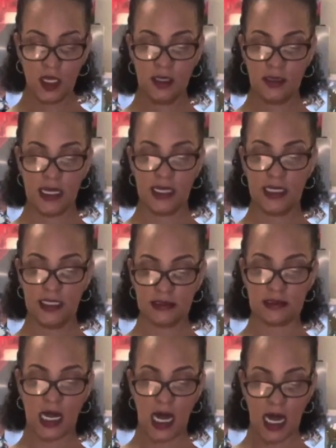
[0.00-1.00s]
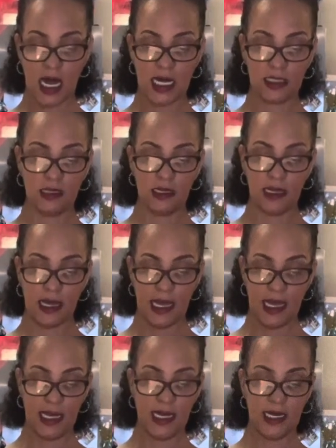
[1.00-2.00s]
that gets hot,
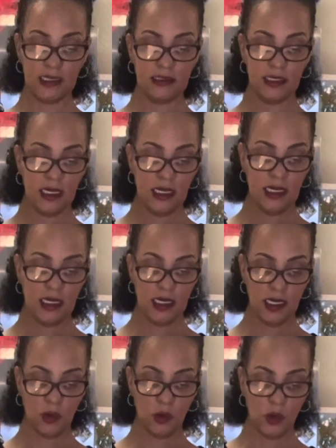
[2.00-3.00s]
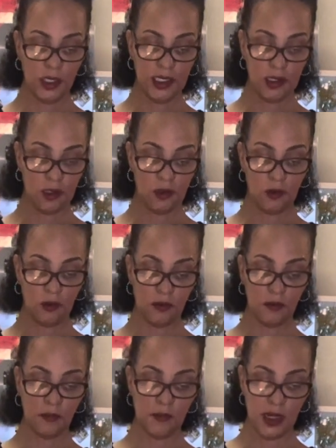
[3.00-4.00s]
and it will
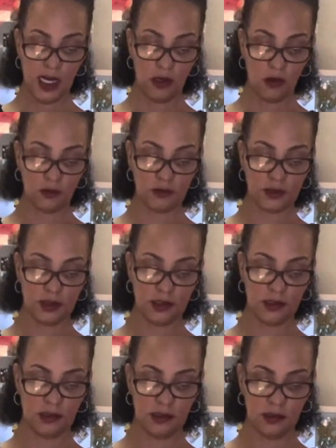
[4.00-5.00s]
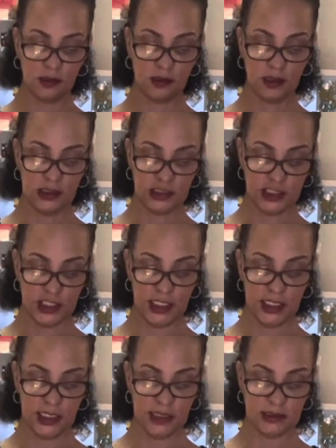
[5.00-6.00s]
melt the
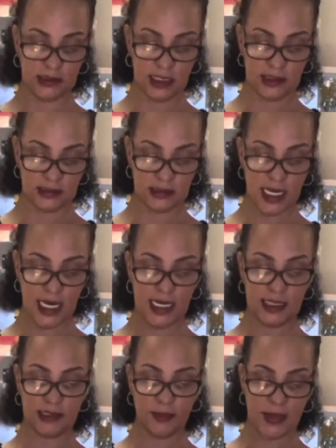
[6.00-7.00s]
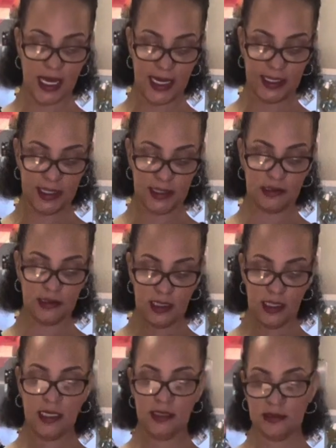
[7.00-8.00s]
cheese inside the packet
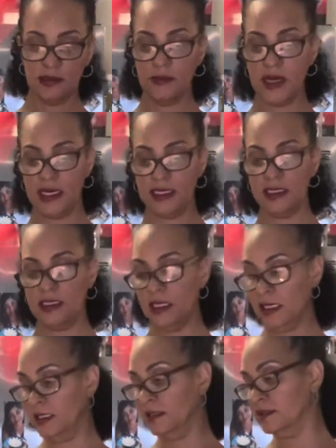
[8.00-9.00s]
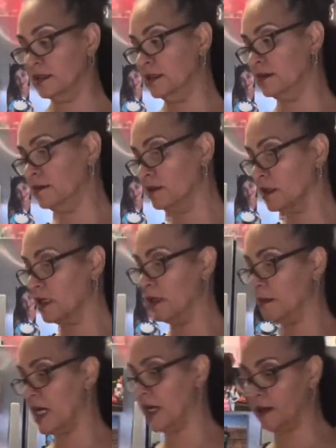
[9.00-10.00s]
to make it easy to
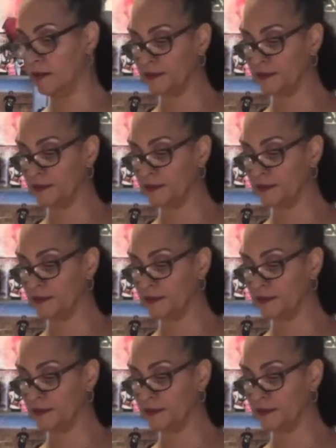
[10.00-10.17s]
come out.